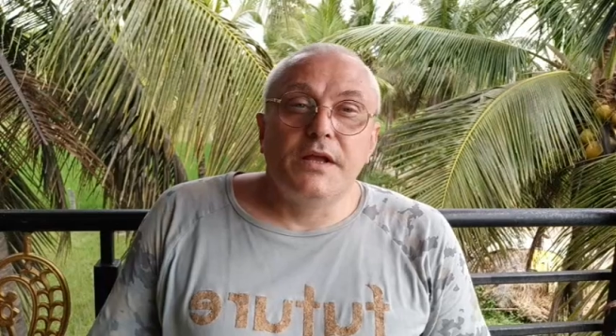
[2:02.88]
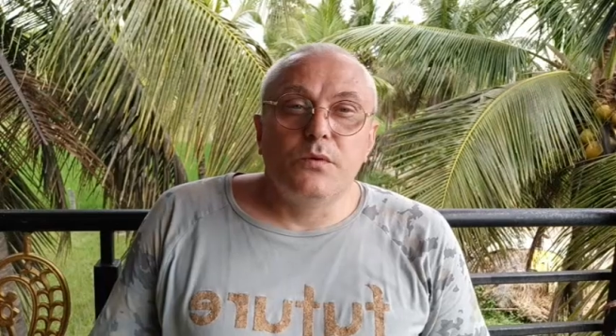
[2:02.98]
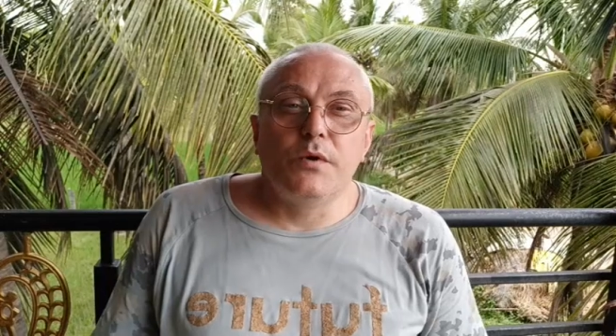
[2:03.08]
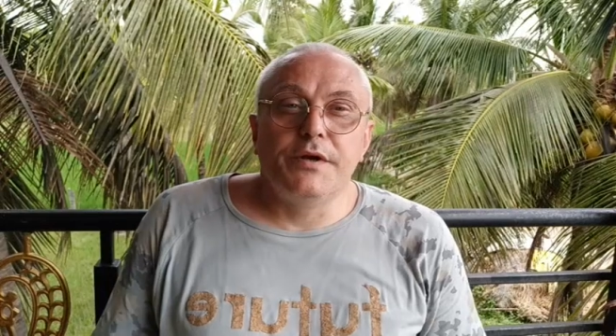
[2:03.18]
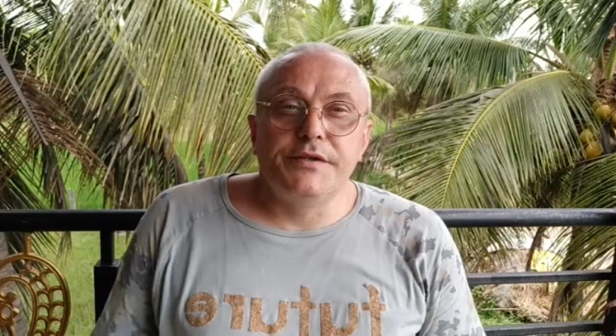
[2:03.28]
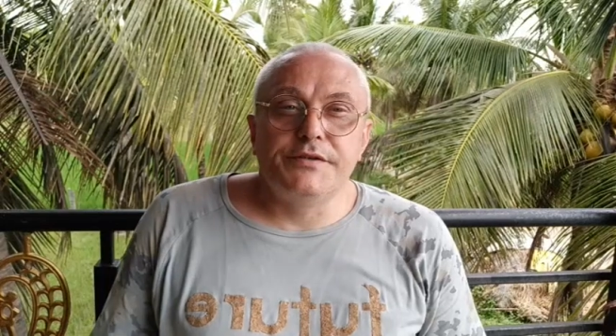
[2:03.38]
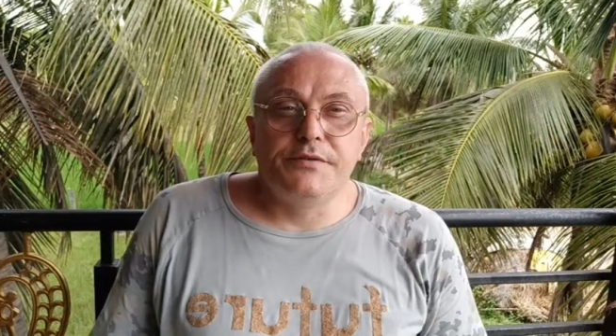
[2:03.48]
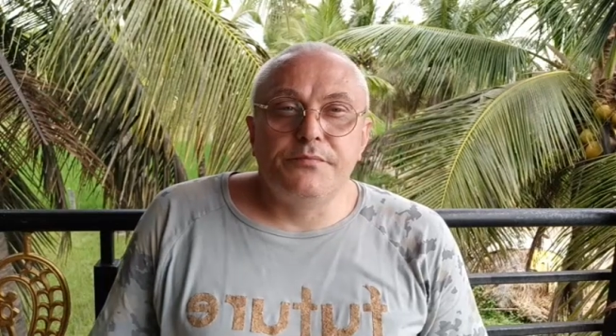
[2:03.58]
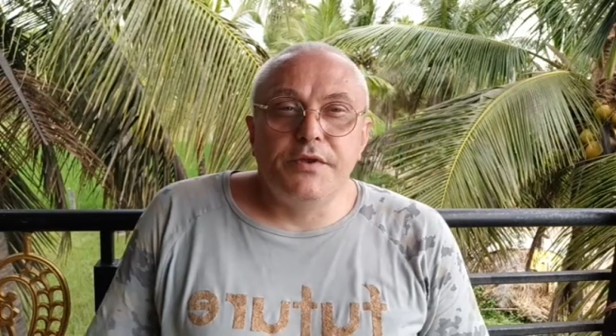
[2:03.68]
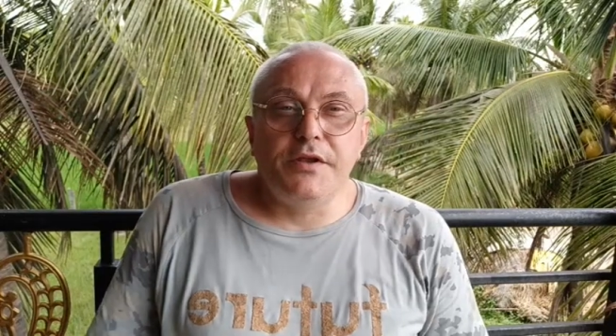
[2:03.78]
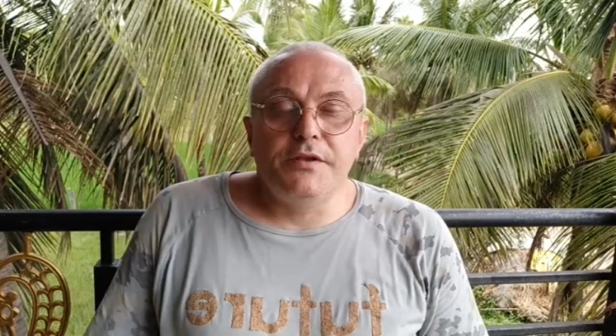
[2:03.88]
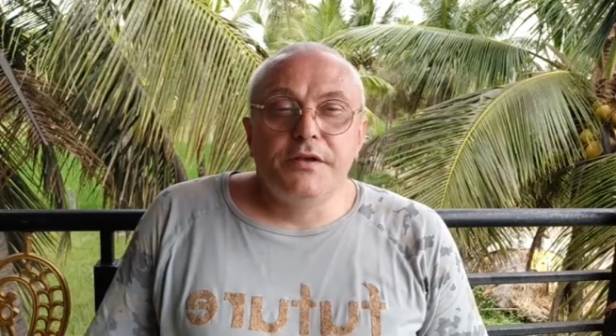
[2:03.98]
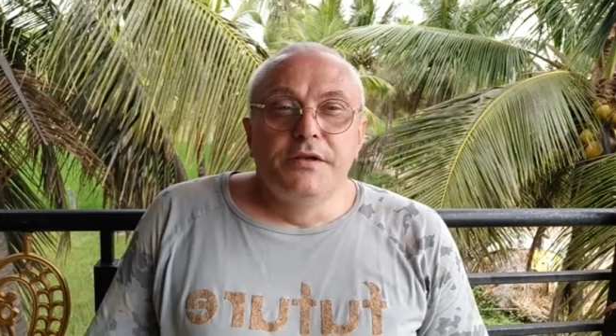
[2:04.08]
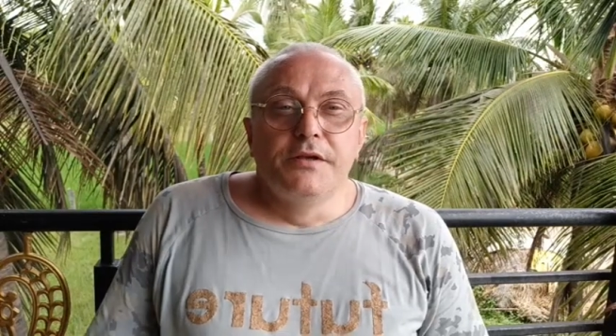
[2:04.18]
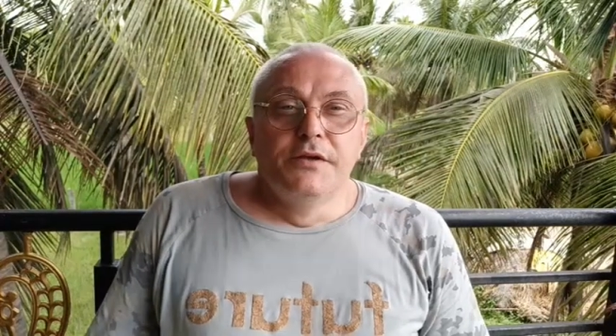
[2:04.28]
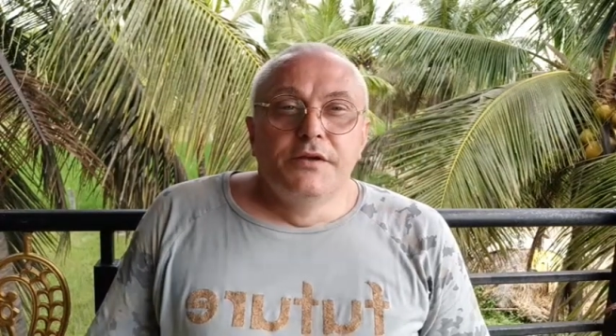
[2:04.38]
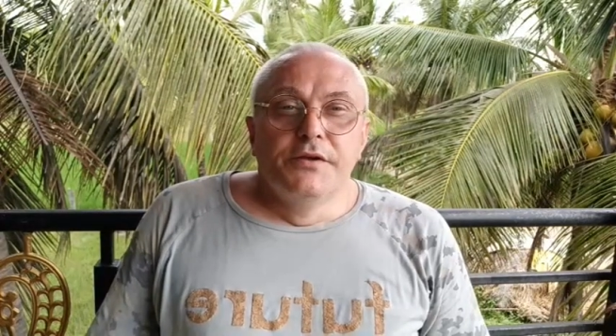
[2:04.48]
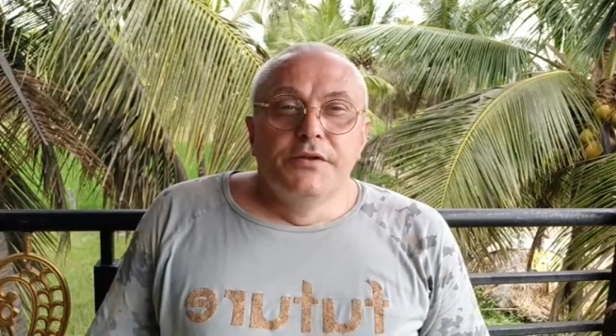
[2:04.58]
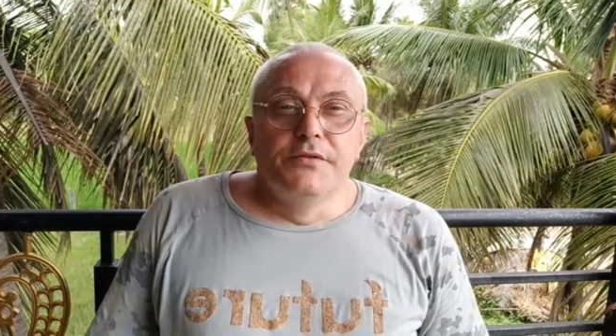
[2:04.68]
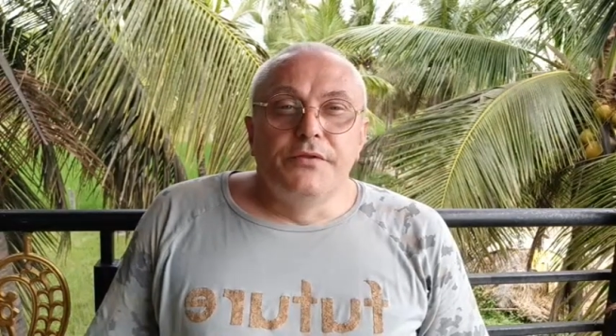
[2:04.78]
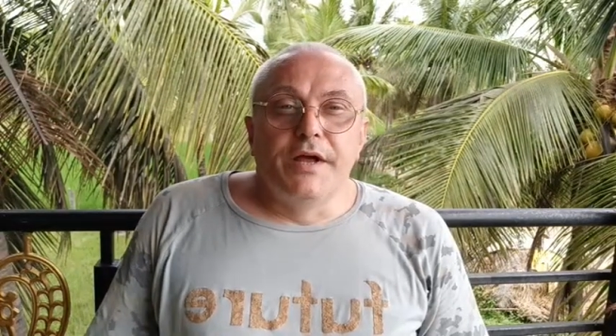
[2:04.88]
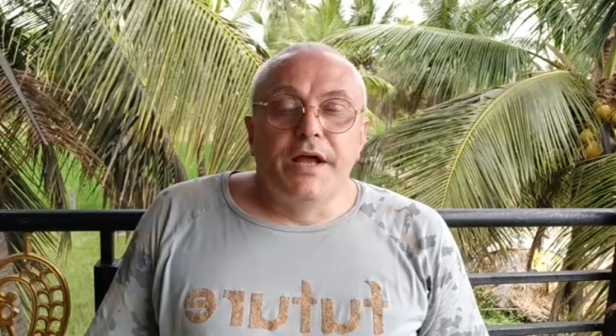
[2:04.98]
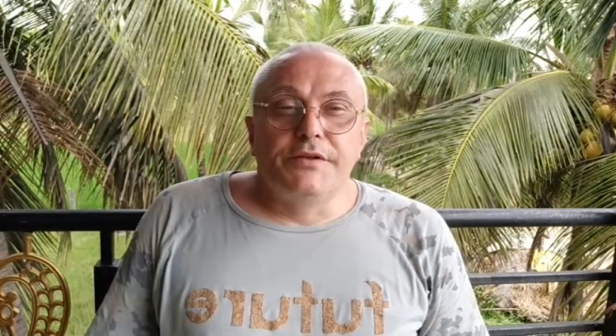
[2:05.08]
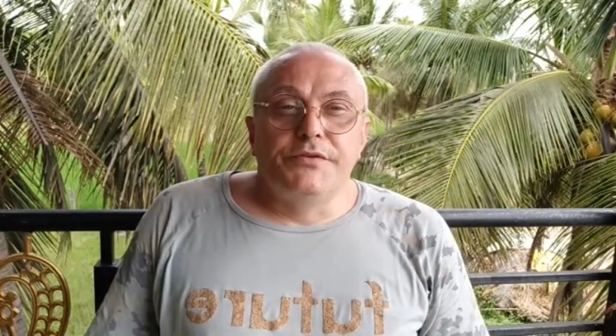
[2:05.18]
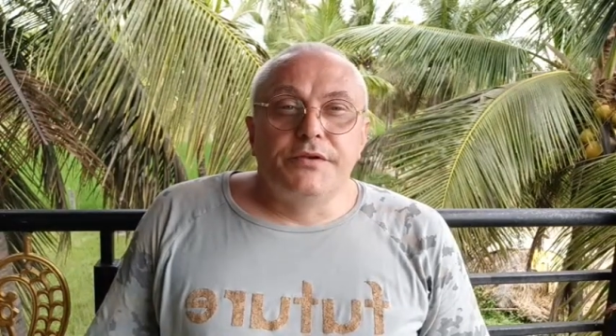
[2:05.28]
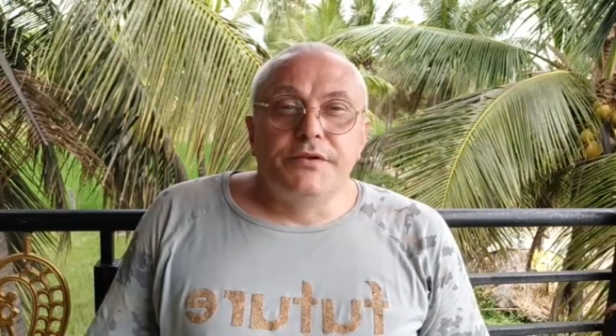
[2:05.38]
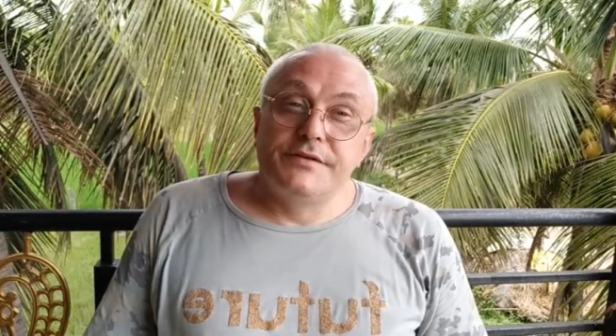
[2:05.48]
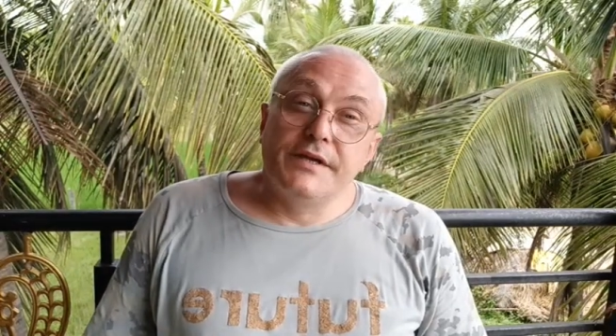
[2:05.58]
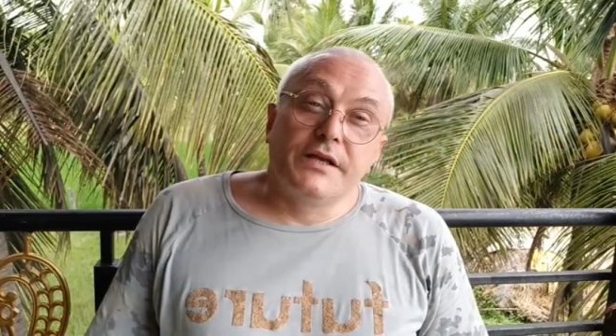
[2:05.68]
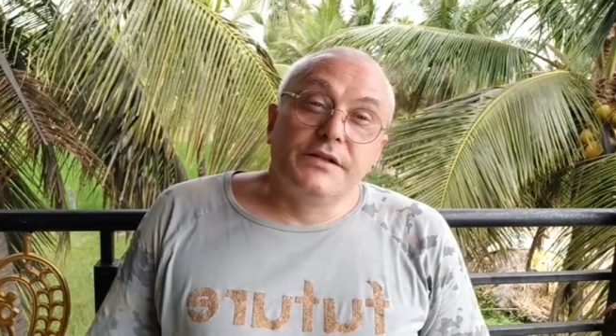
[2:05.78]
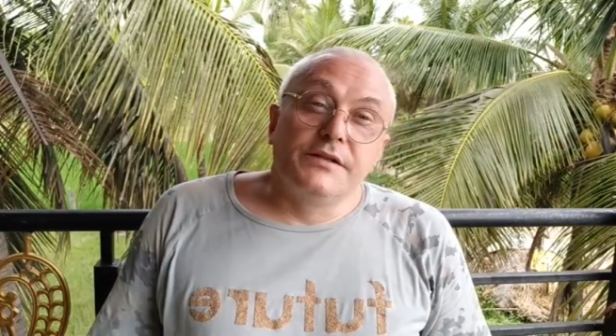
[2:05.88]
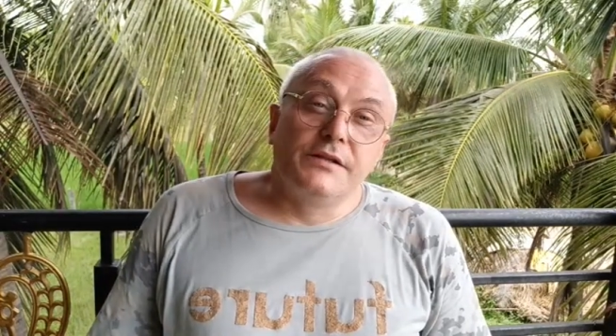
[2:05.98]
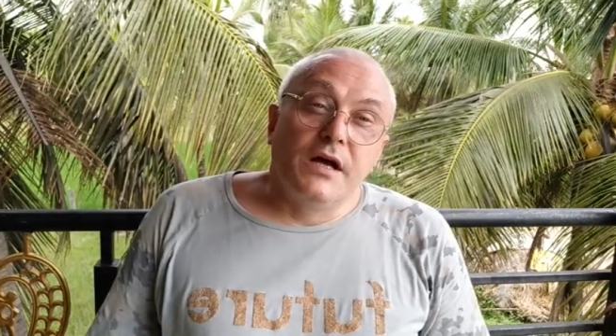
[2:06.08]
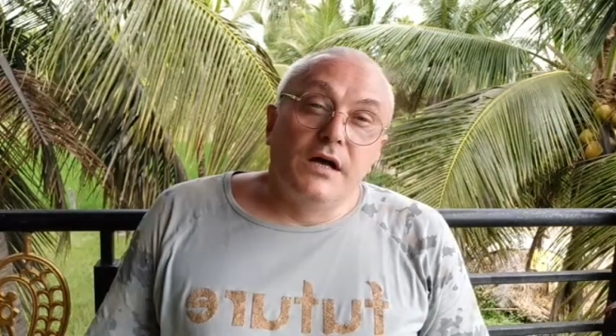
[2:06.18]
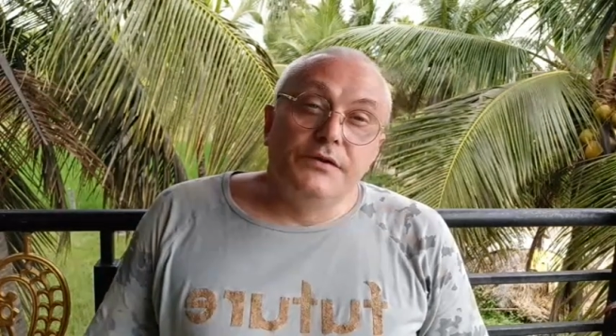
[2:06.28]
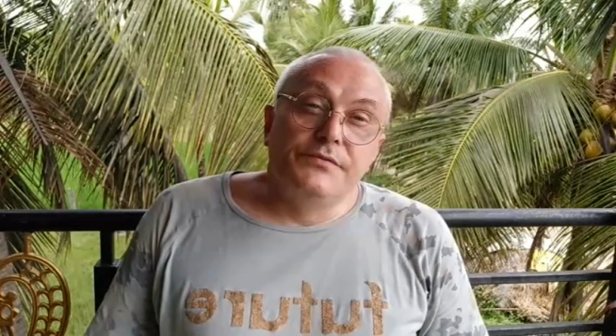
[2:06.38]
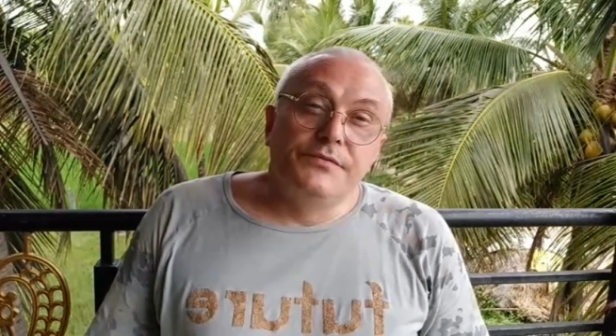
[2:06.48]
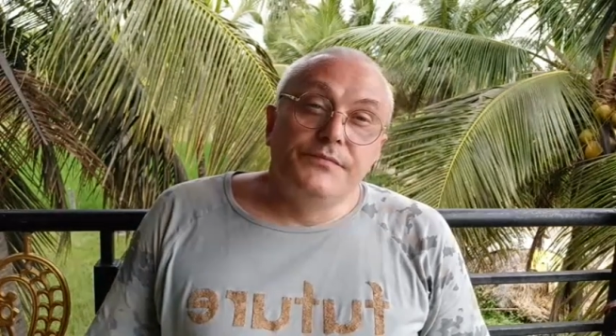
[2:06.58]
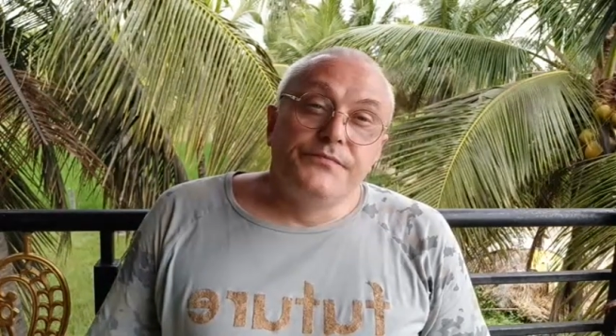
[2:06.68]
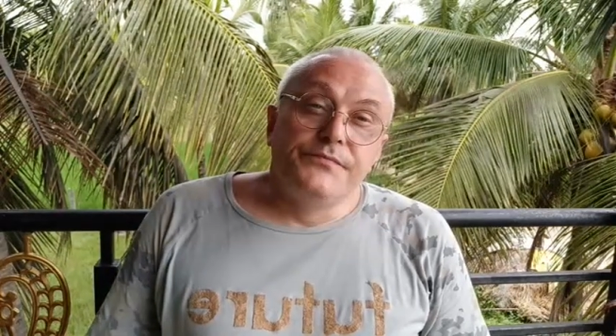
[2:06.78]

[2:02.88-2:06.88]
And what does it mean that exactly love